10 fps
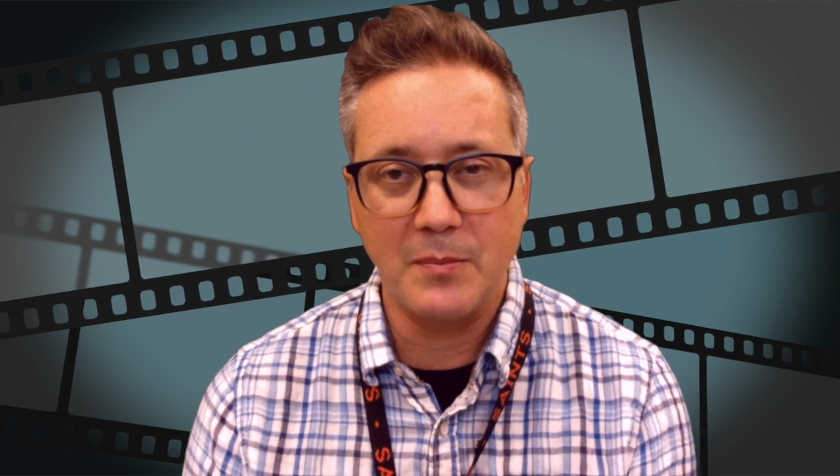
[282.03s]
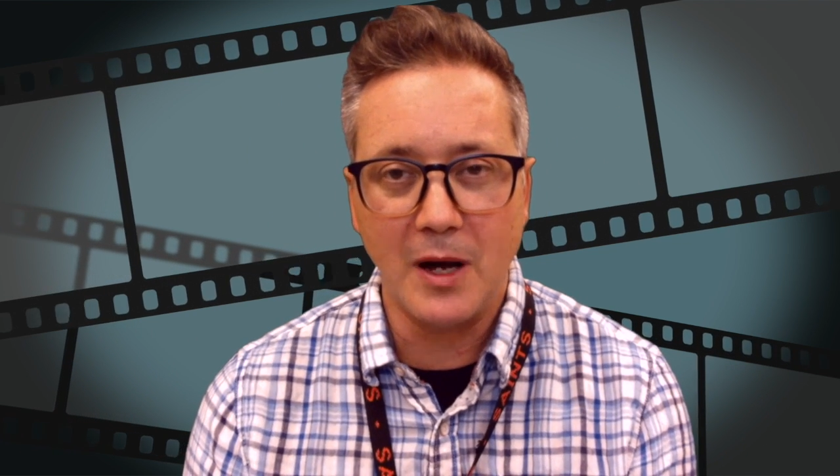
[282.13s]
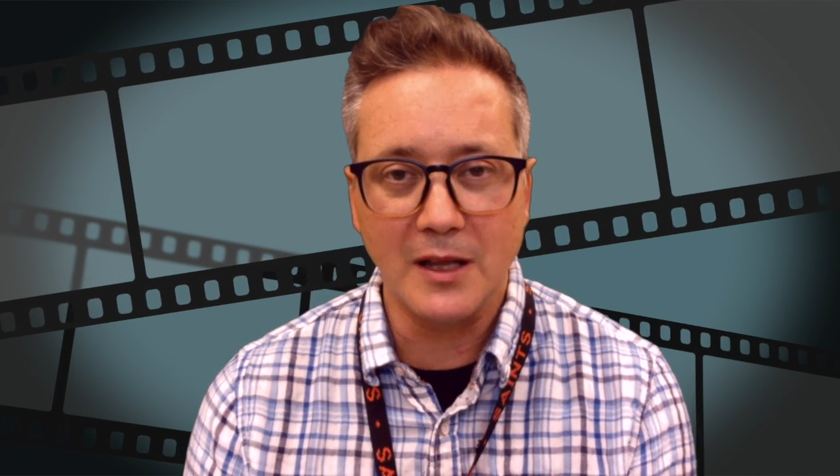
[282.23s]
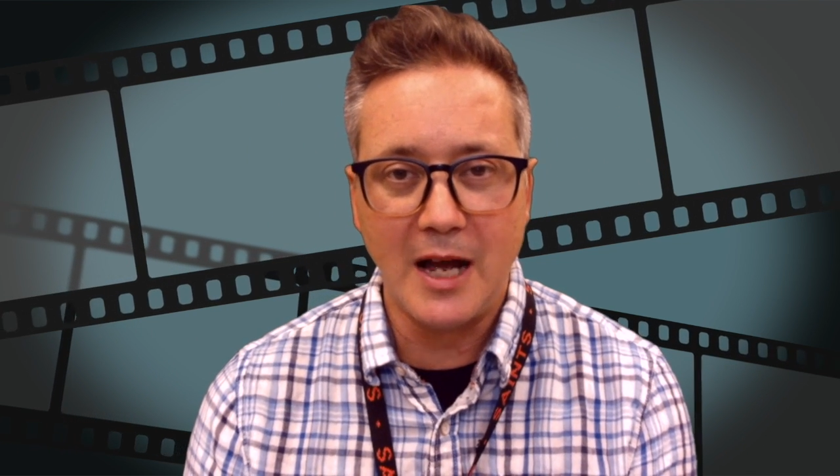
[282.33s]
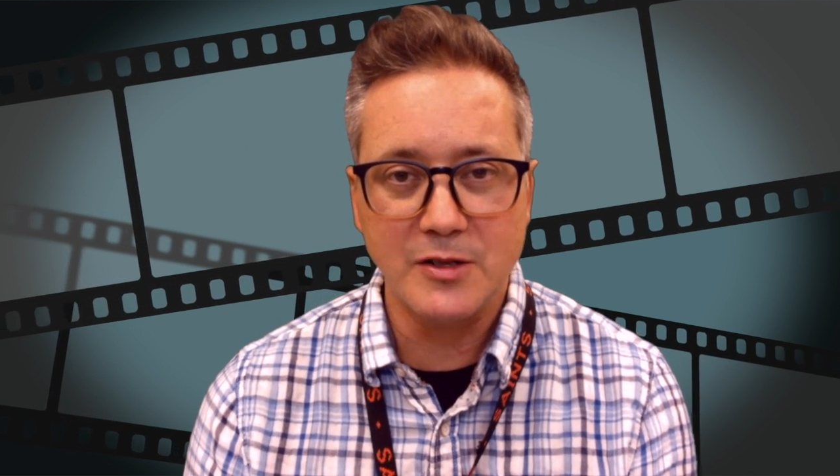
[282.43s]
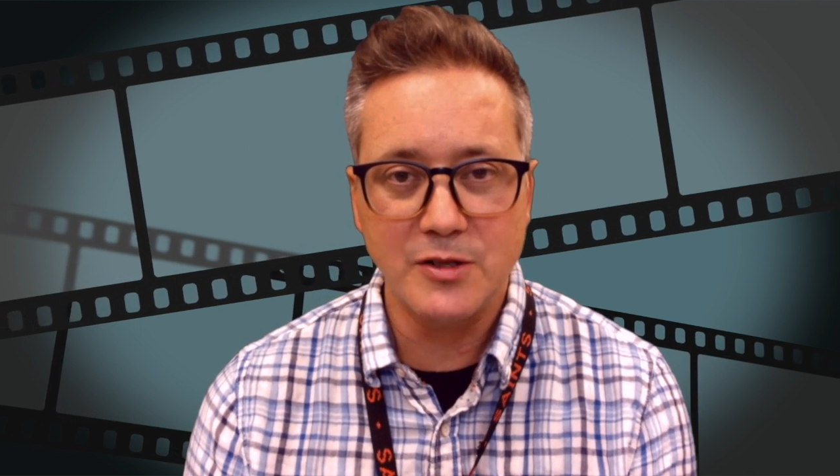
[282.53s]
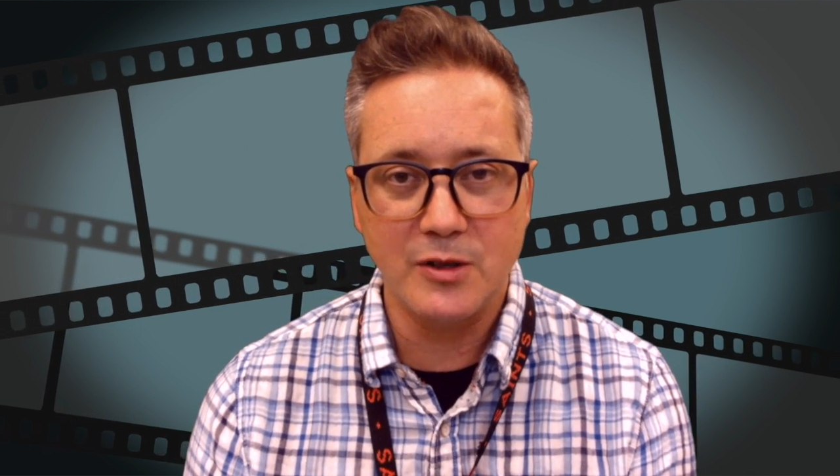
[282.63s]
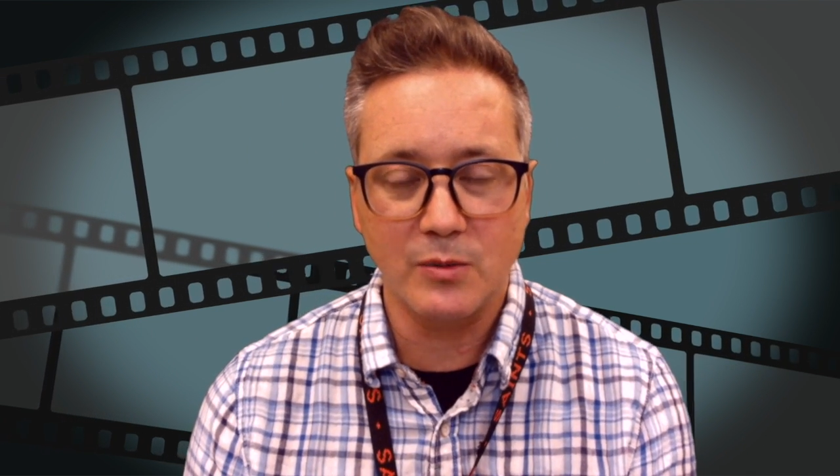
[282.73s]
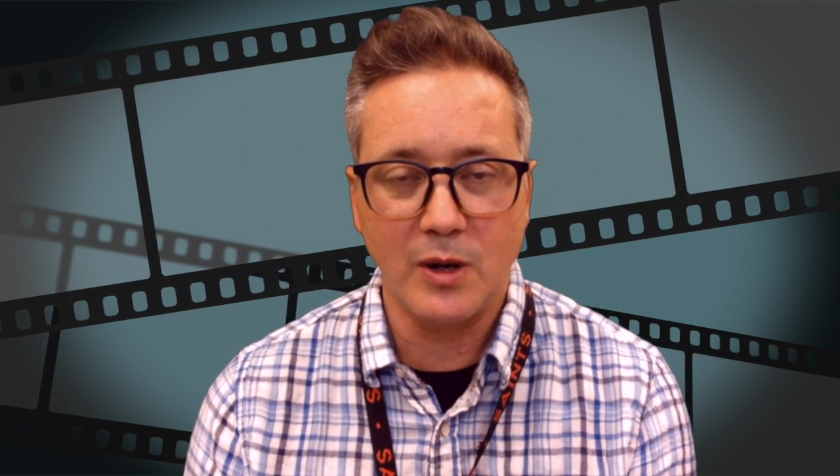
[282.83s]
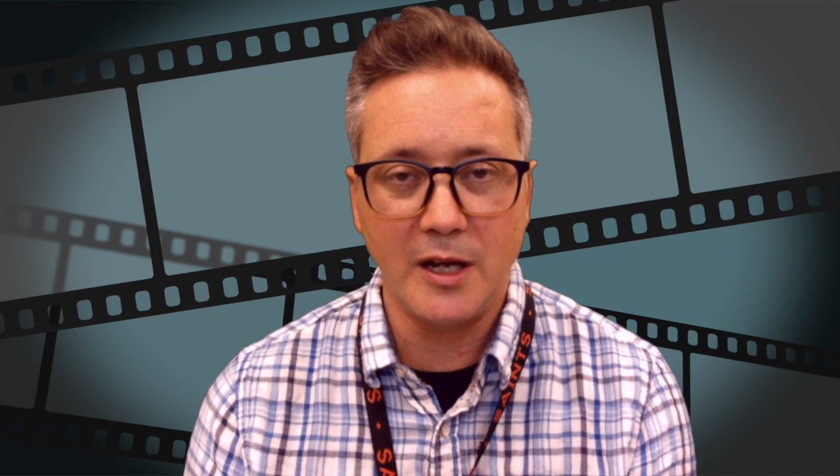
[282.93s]
allows you
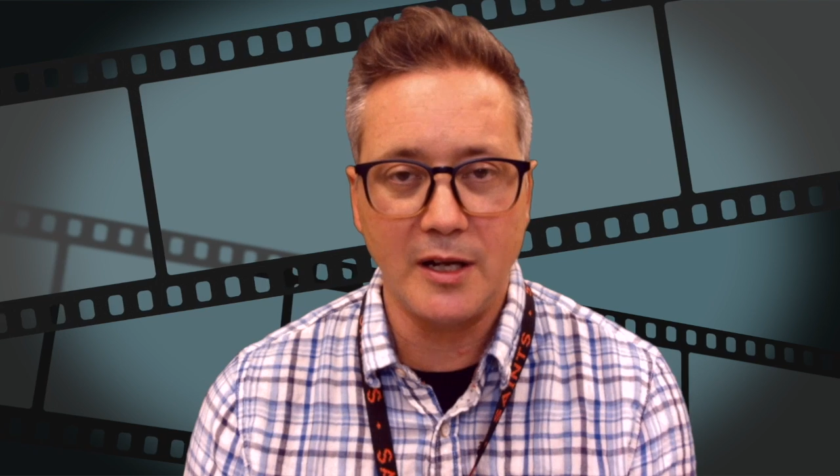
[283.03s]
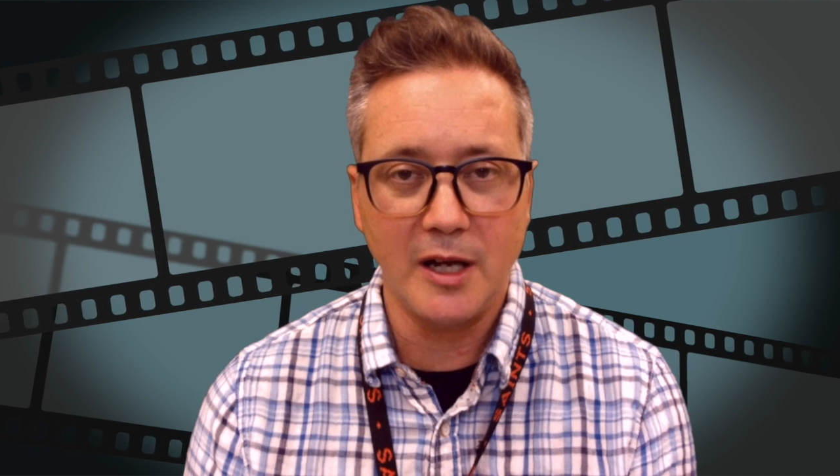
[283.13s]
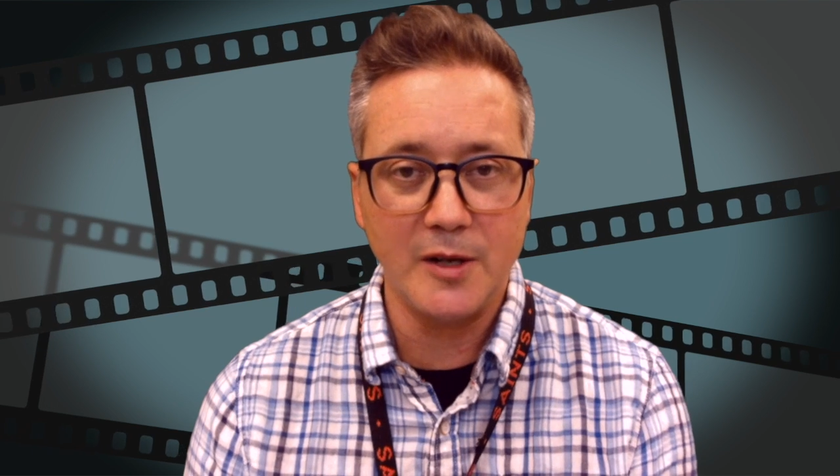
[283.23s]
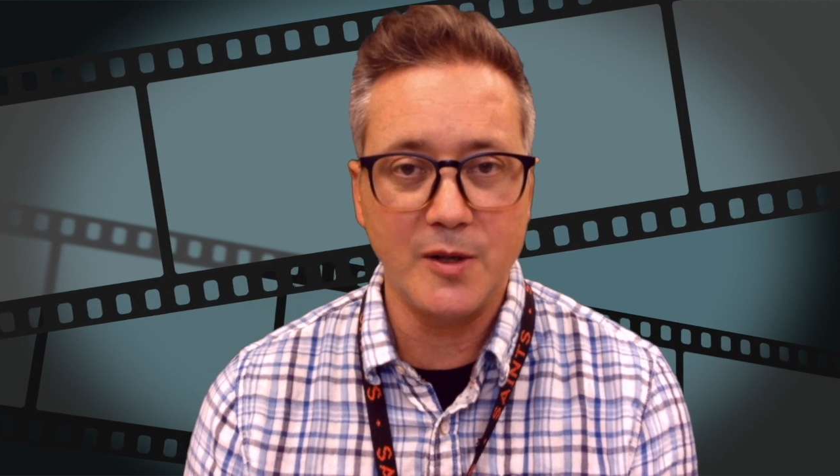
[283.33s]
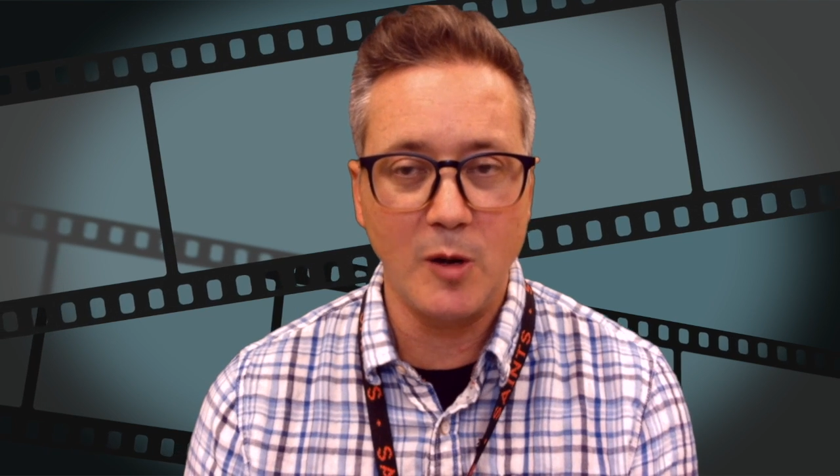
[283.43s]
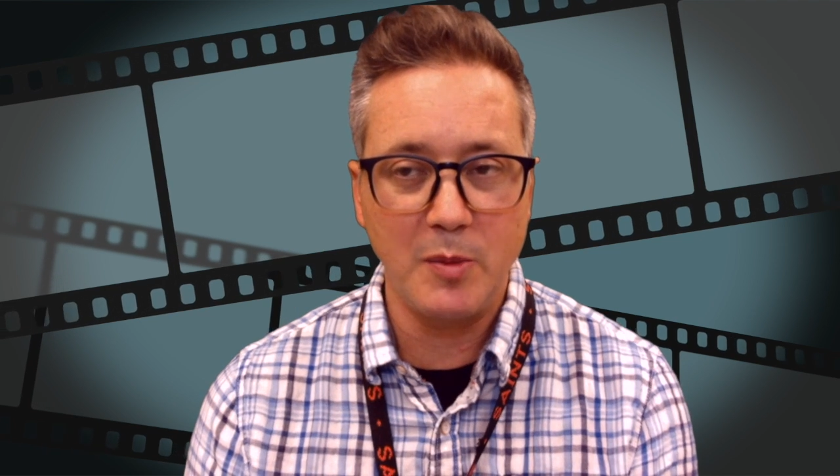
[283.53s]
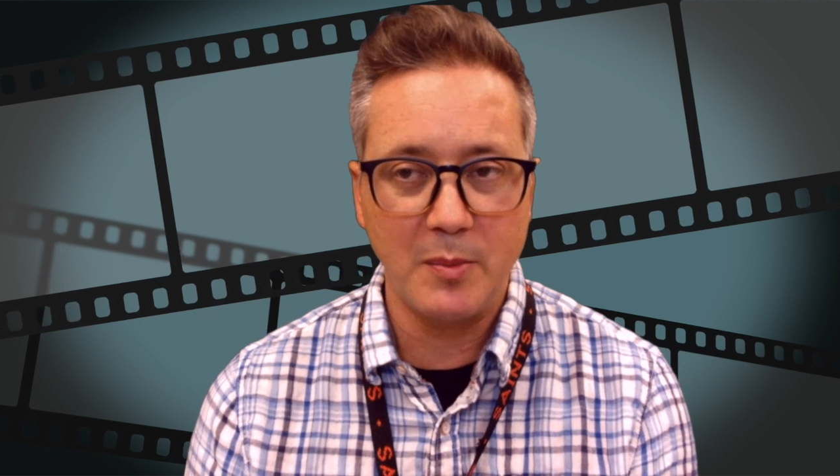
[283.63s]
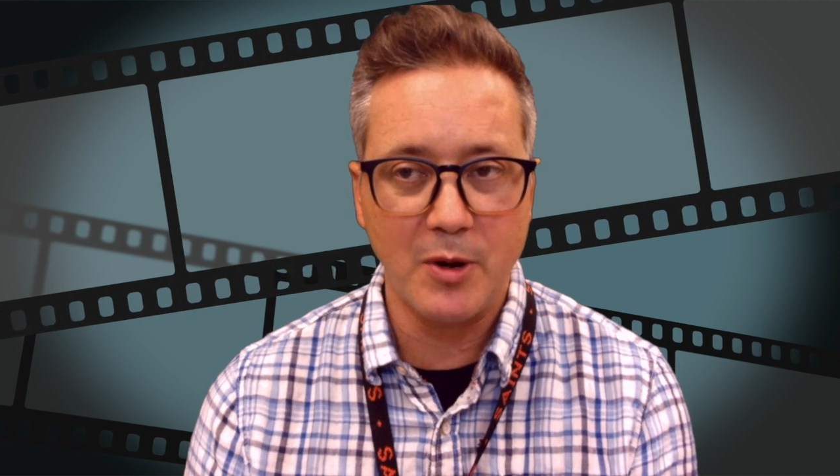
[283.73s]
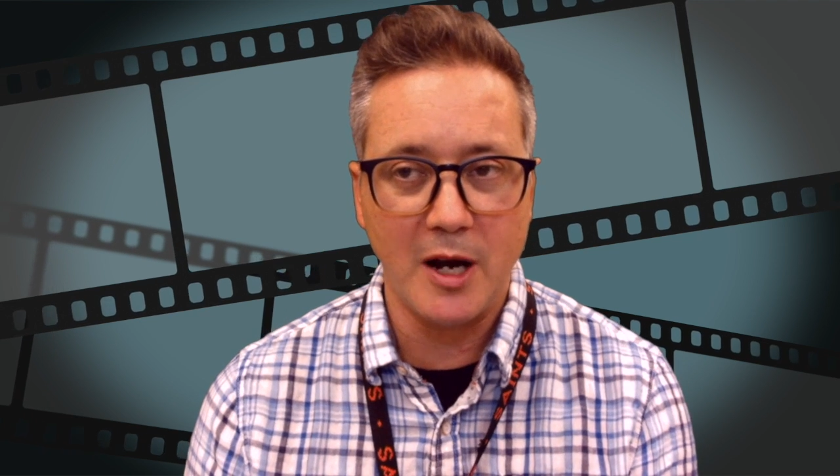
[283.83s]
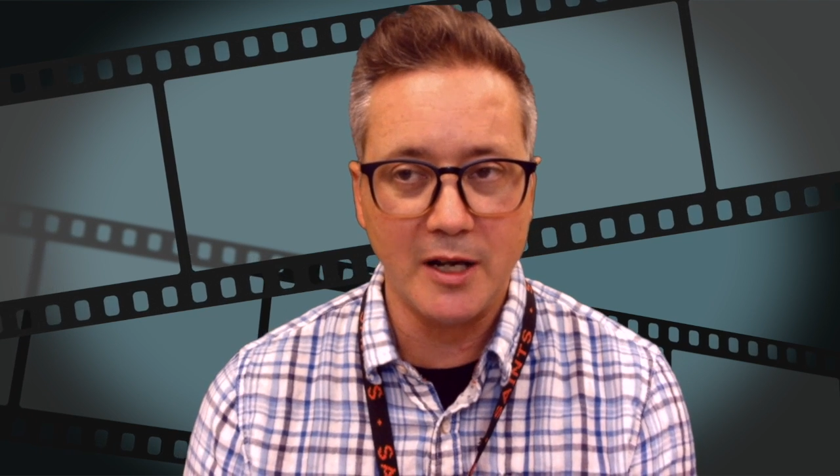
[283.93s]
to run Adobe
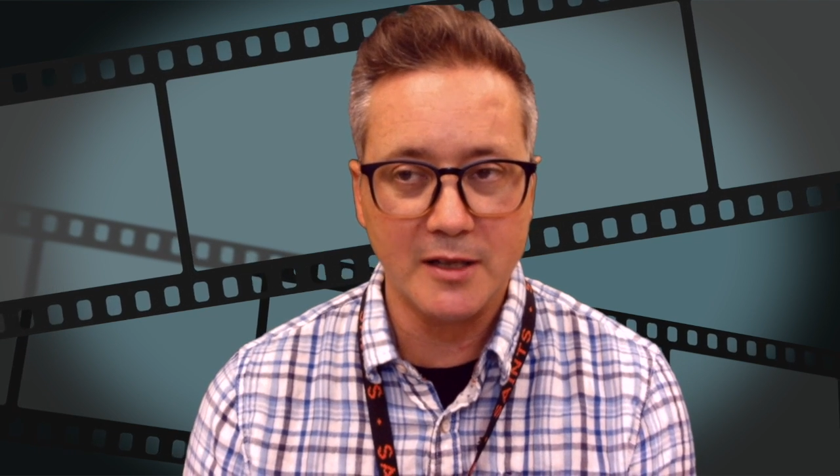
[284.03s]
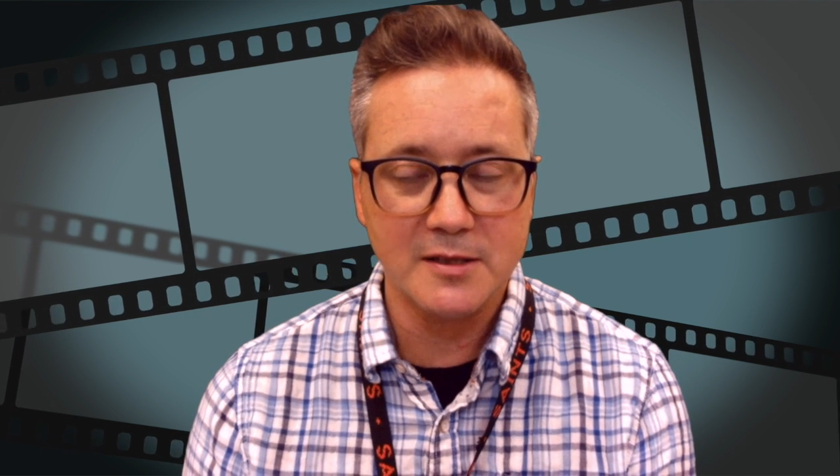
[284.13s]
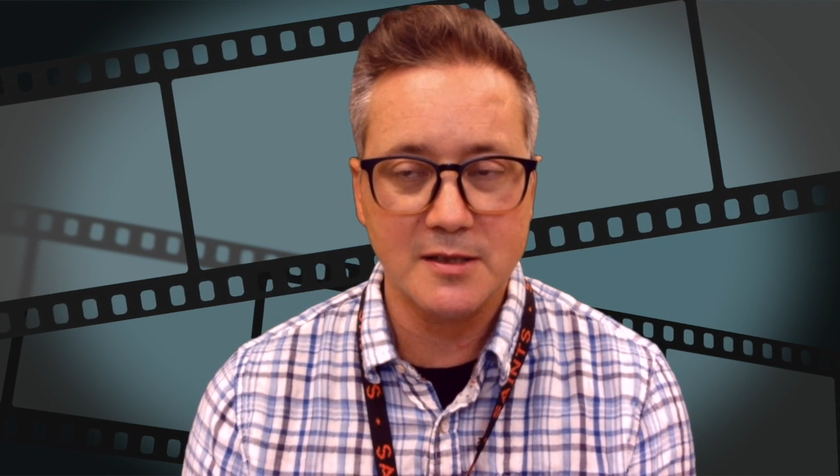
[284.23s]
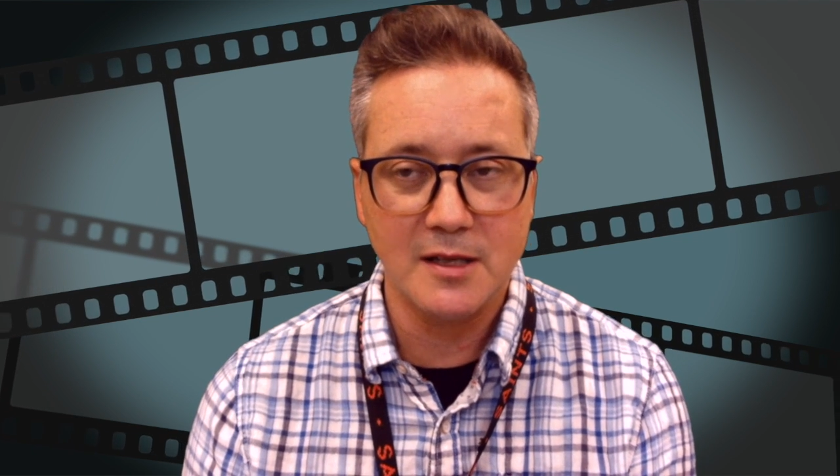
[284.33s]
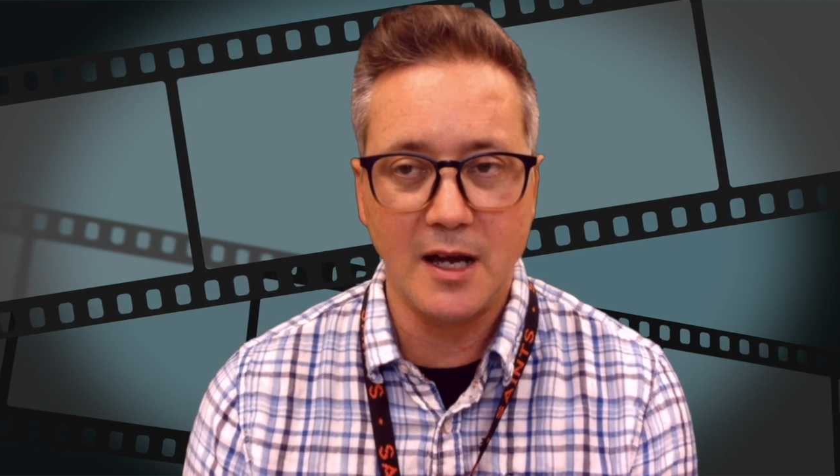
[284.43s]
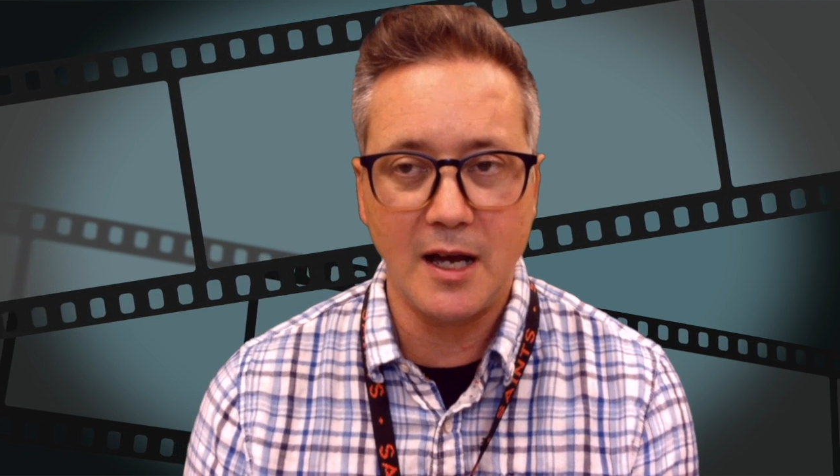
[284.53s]
products